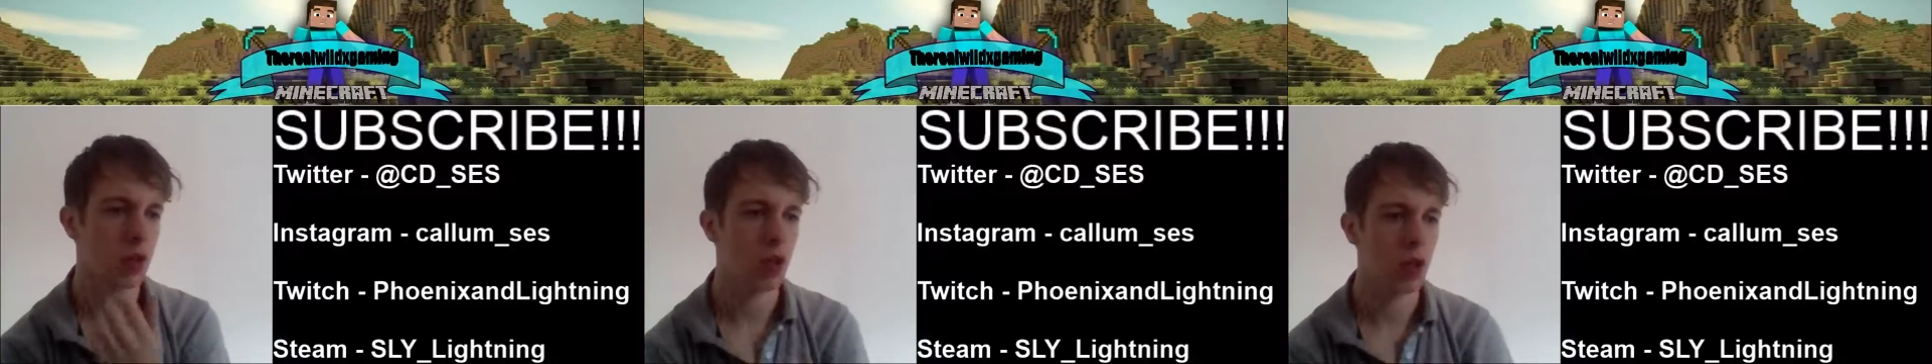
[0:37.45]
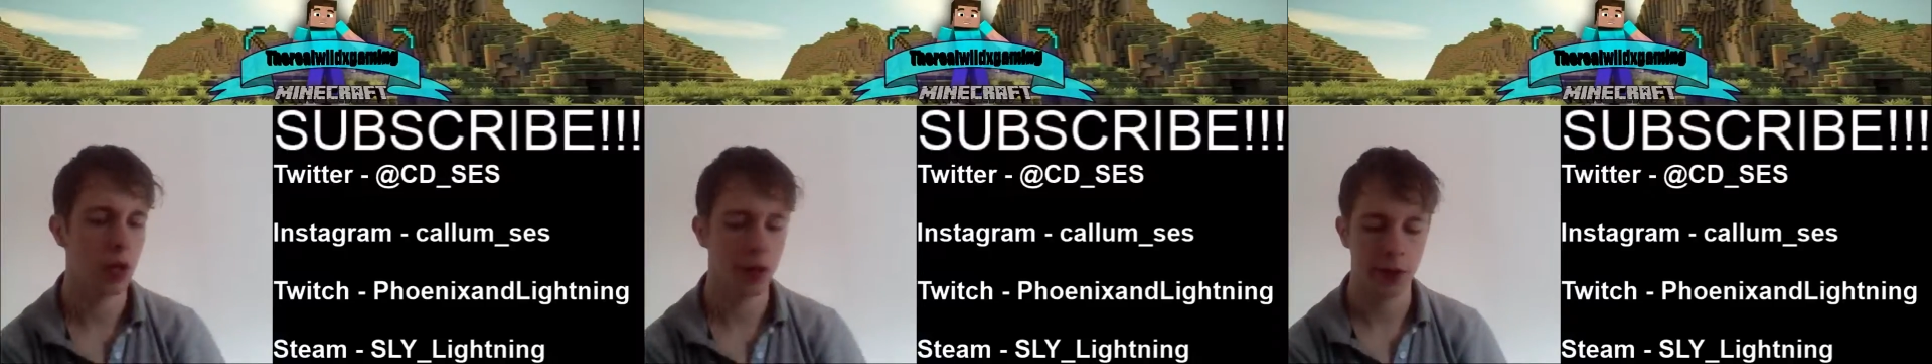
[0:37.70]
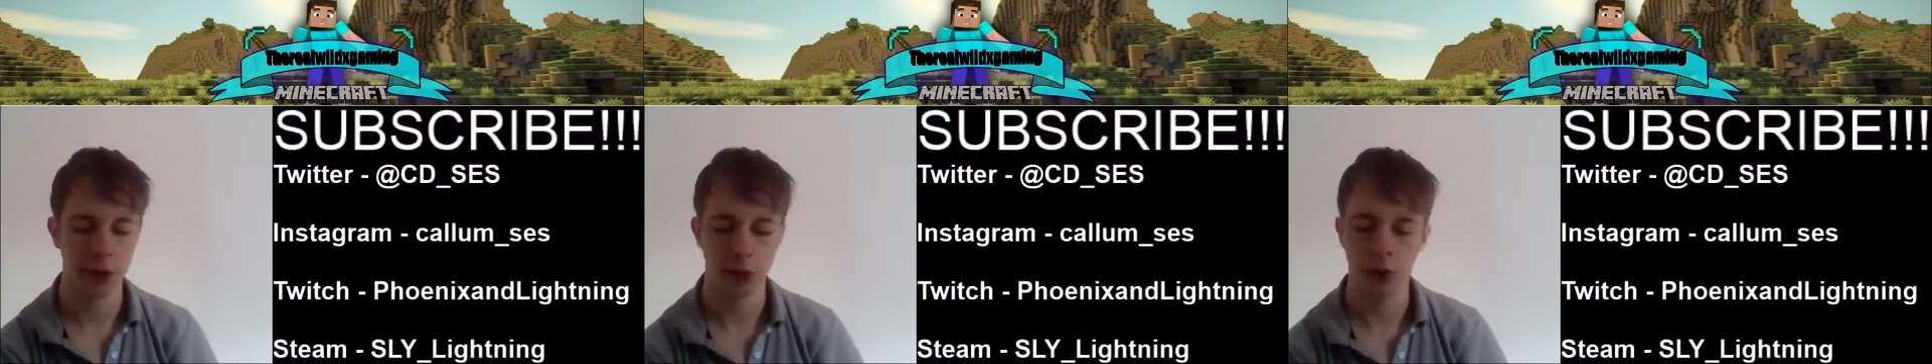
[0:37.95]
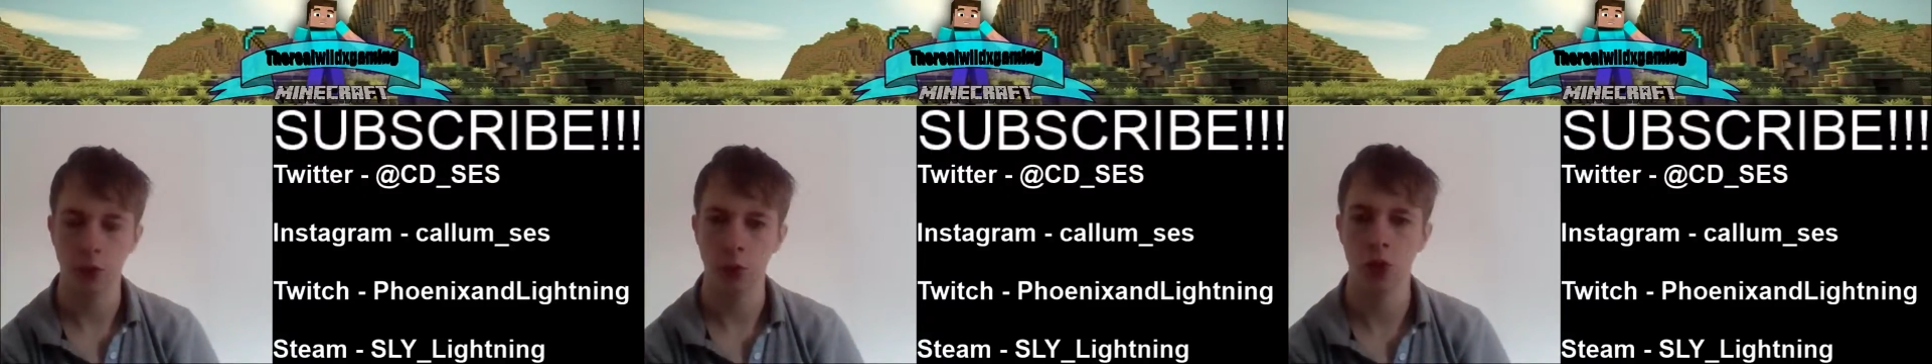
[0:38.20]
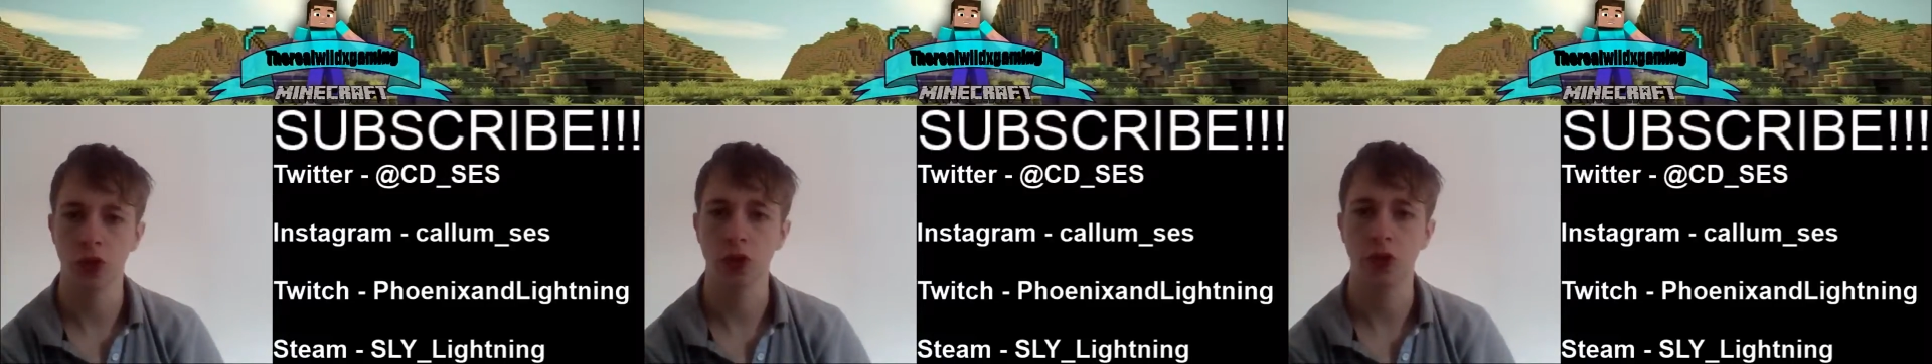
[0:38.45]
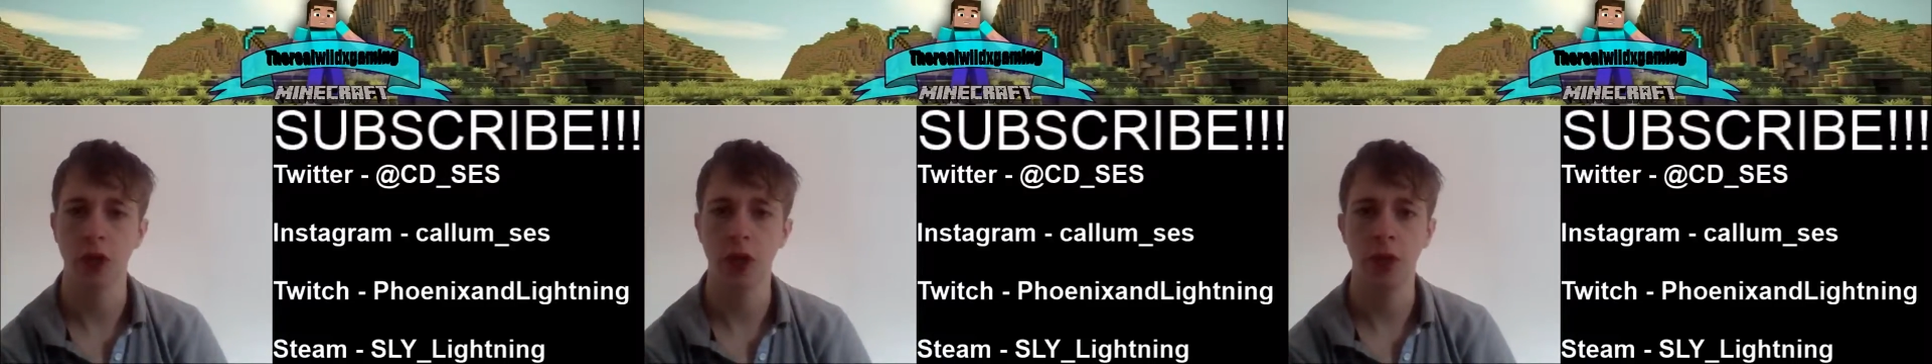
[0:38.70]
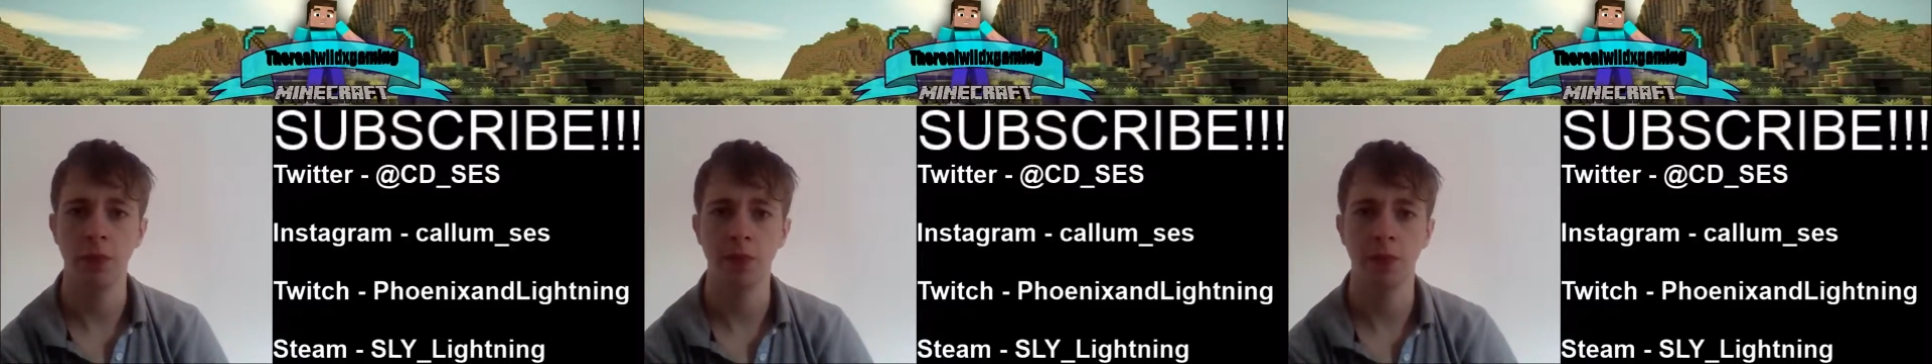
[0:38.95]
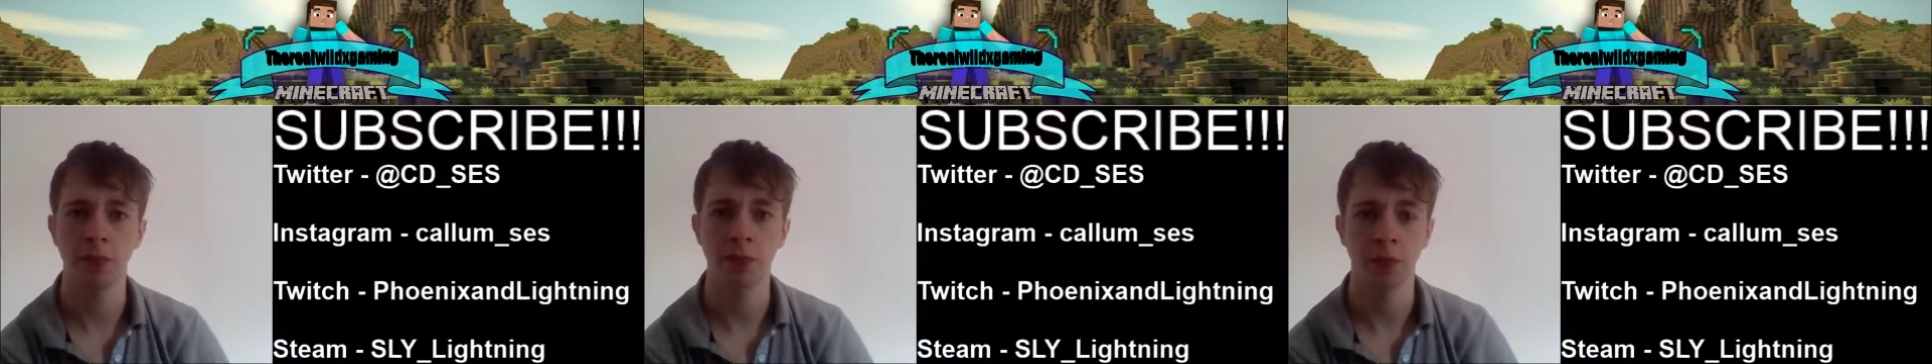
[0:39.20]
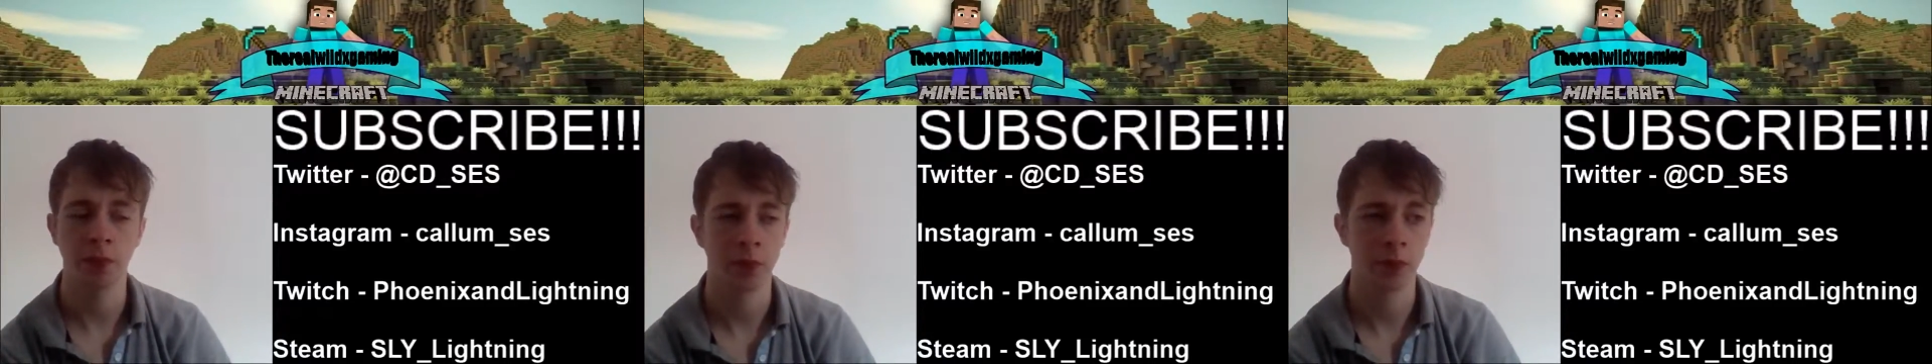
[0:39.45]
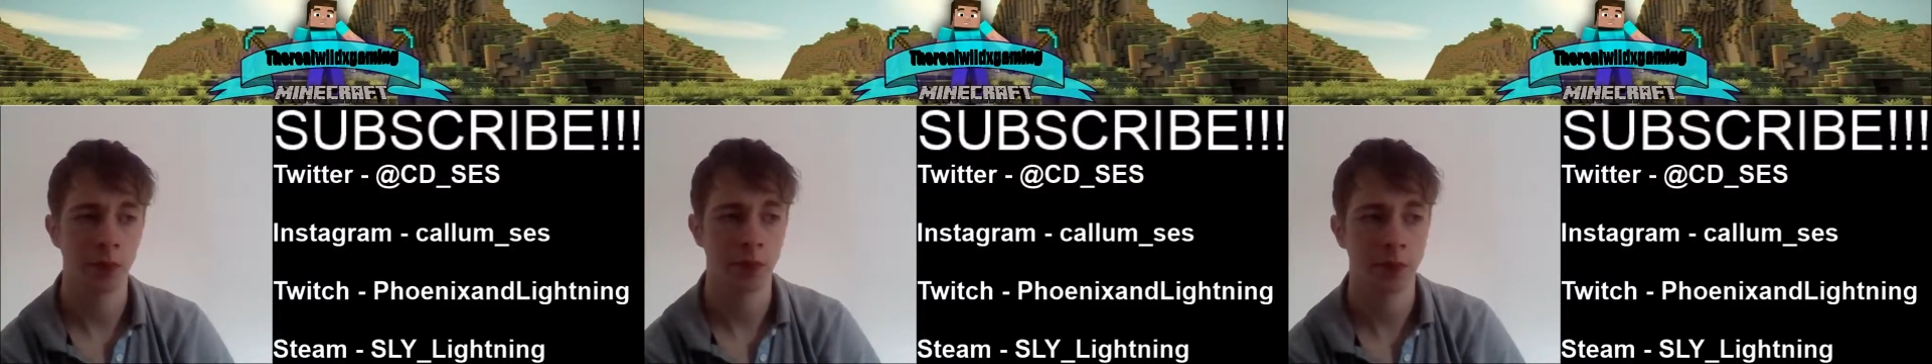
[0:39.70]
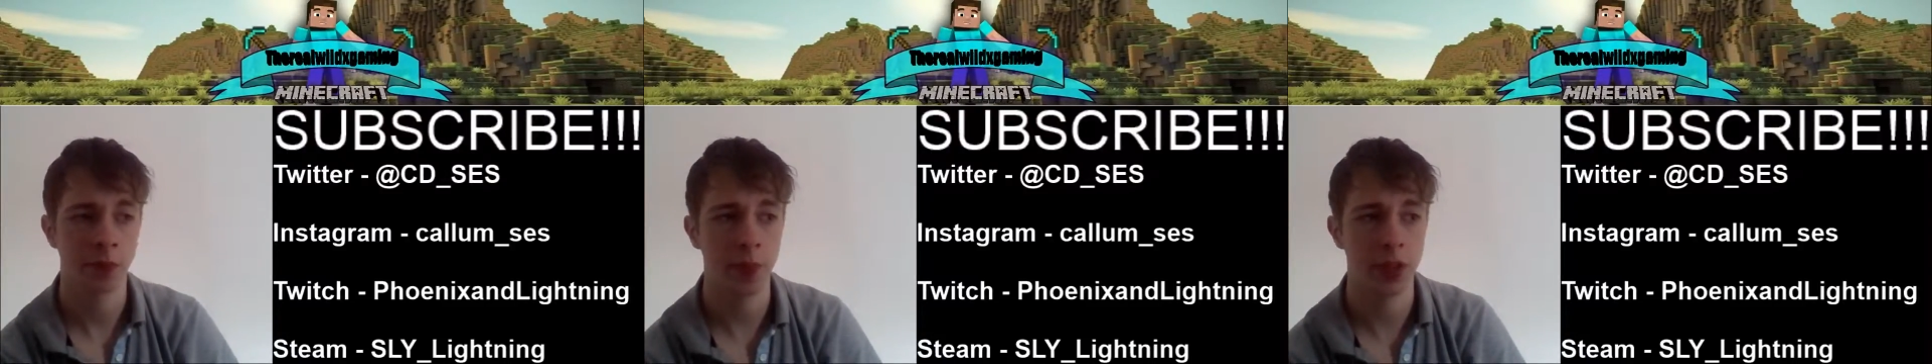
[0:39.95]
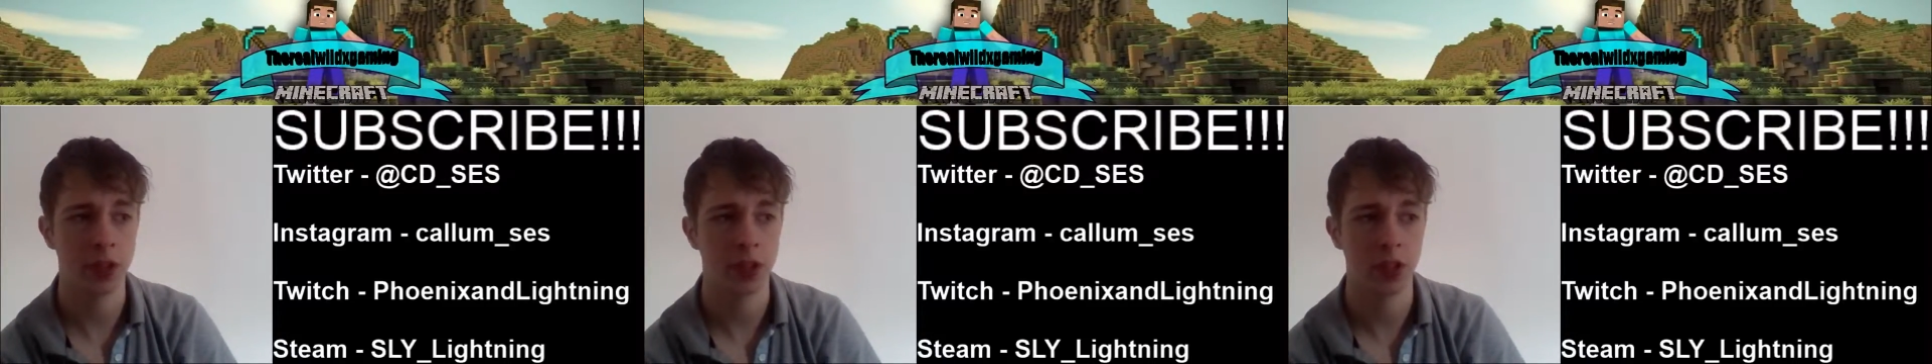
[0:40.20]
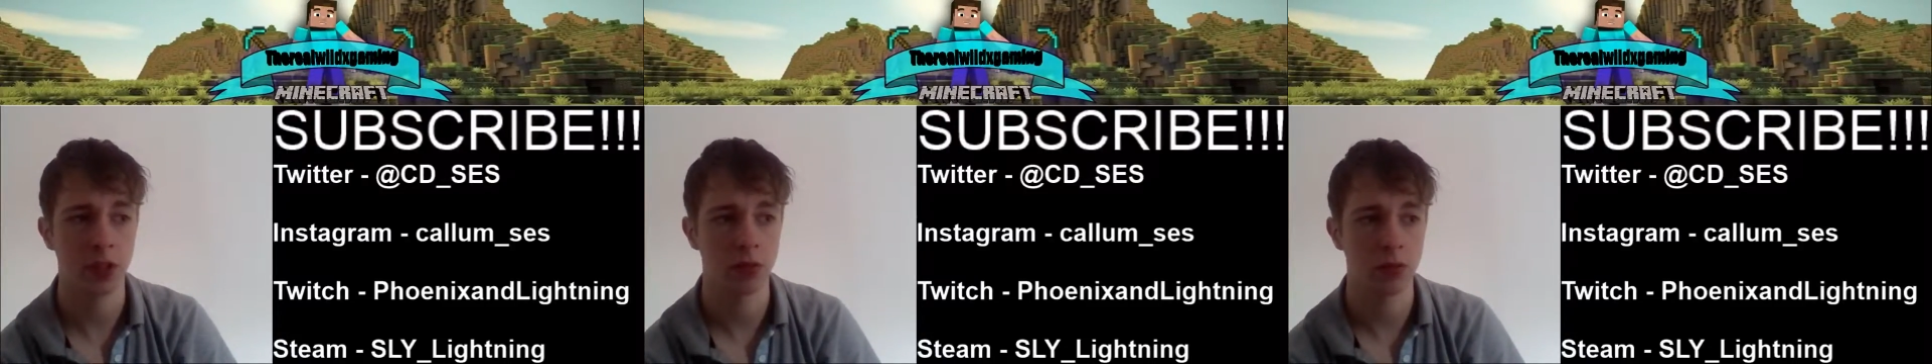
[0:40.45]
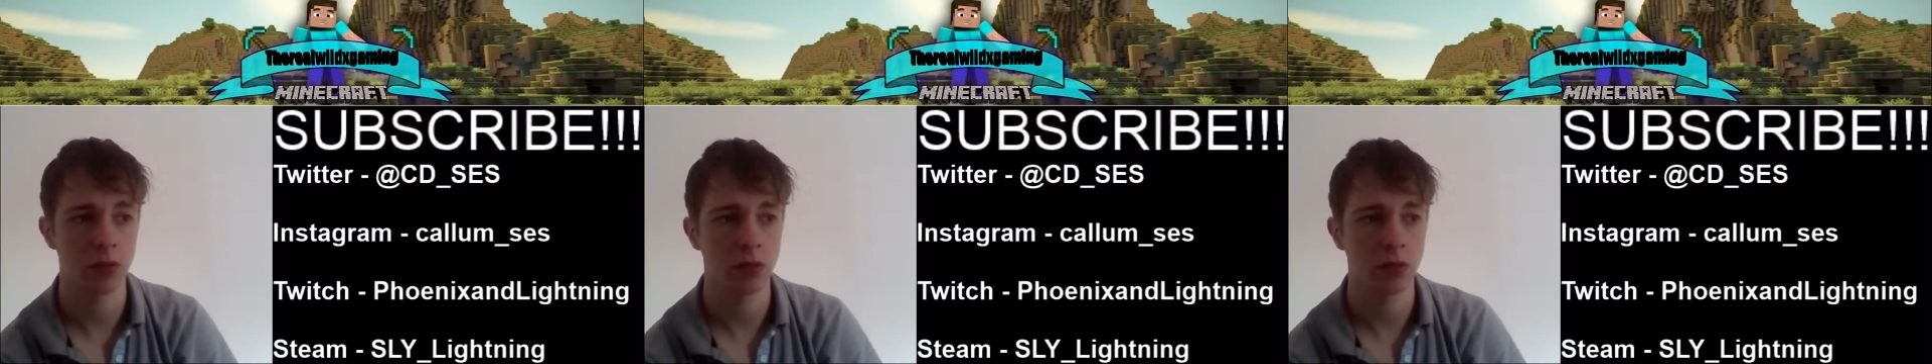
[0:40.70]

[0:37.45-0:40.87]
Uh, we'll stream basically.